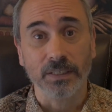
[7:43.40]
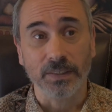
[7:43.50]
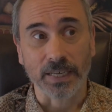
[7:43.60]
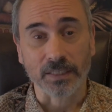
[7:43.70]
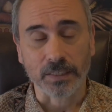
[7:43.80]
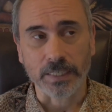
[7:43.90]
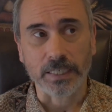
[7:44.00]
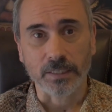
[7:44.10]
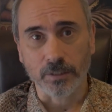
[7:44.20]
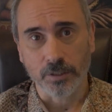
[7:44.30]
that
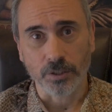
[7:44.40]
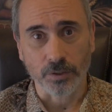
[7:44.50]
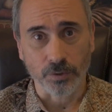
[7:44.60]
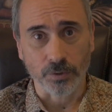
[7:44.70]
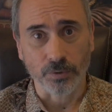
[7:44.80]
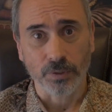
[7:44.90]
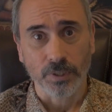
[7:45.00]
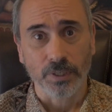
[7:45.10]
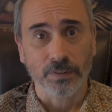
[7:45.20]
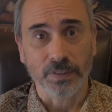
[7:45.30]
lead to
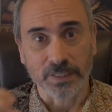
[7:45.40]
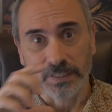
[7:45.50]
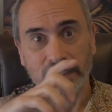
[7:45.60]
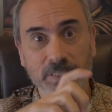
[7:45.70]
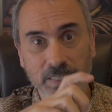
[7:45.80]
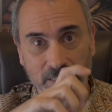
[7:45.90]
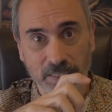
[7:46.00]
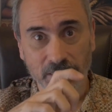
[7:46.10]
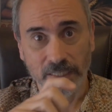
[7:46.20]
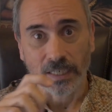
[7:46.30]
the
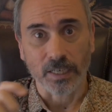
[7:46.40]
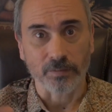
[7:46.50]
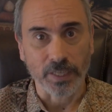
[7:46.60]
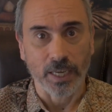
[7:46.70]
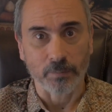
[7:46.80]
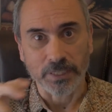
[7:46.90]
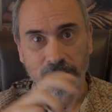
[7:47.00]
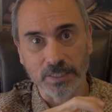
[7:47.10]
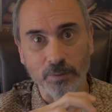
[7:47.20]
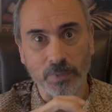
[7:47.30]
C of the
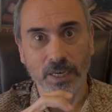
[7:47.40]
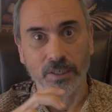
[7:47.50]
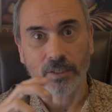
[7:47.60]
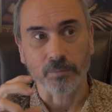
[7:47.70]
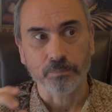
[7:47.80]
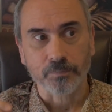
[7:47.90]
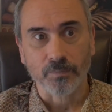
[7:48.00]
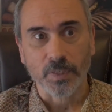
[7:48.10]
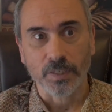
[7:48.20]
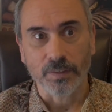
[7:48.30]
ABC model
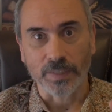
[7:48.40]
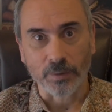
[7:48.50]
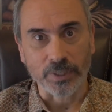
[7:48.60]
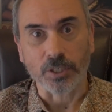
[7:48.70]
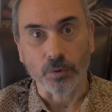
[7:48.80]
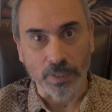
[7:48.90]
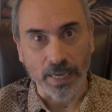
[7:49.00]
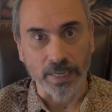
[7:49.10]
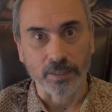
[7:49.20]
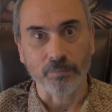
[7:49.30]
that we don't
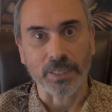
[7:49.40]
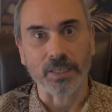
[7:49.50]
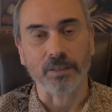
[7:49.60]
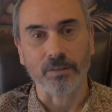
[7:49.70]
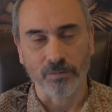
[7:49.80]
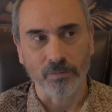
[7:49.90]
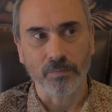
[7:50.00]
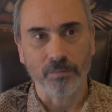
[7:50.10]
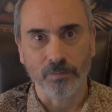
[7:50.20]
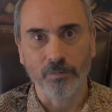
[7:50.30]
like, meaning
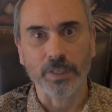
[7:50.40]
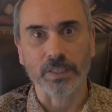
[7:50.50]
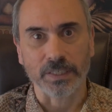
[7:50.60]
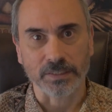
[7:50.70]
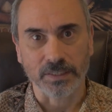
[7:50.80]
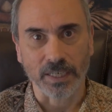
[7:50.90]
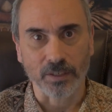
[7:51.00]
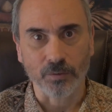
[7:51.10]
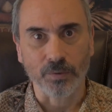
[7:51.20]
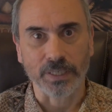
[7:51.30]
feelings that
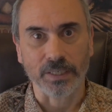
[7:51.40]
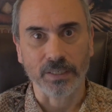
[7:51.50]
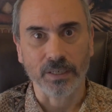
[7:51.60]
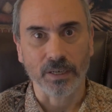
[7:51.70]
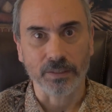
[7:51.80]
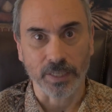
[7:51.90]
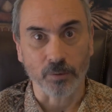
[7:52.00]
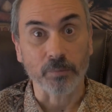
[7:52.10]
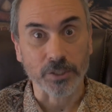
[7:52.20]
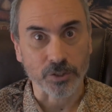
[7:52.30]
that are
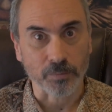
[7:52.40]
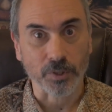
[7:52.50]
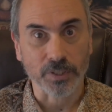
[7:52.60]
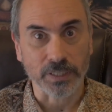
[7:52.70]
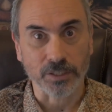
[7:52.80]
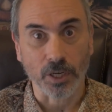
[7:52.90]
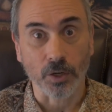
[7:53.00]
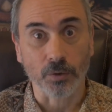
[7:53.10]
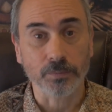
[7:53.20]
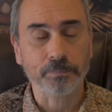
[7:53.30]
miserable in
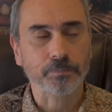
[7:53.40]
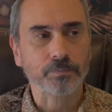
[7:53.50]
tone,